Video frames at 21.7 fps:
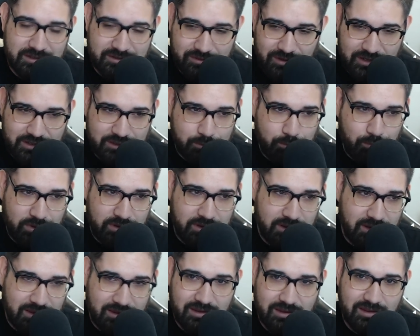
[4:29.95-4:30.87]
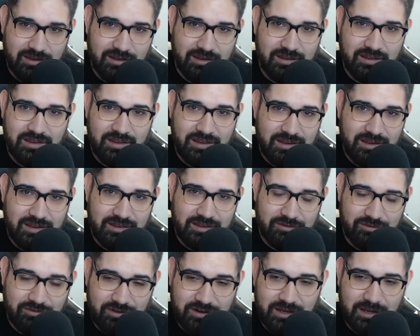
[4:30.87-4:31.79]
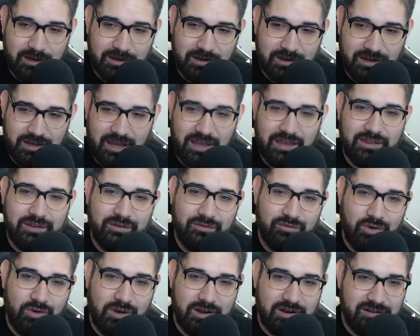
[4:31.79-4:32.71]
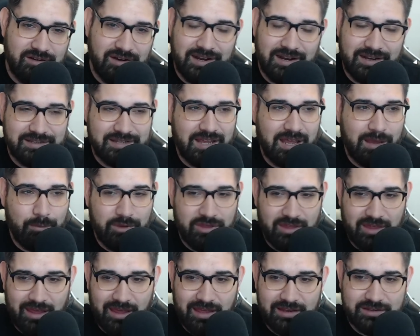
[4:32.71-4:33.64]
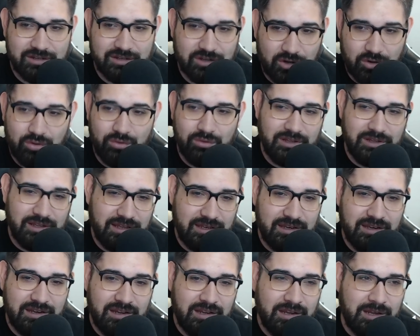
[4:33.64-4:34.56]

So I just put the, the freaking gallon of water right on top of that to cool it